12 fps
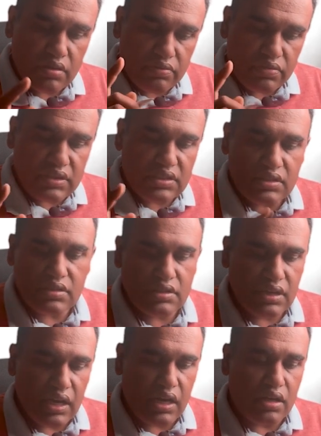Which is
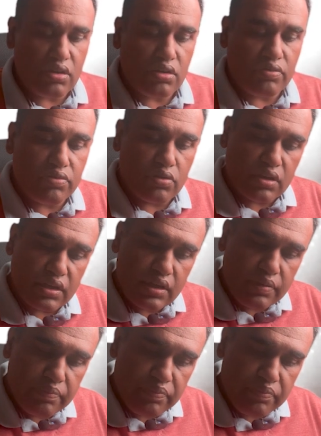the artery of foregut?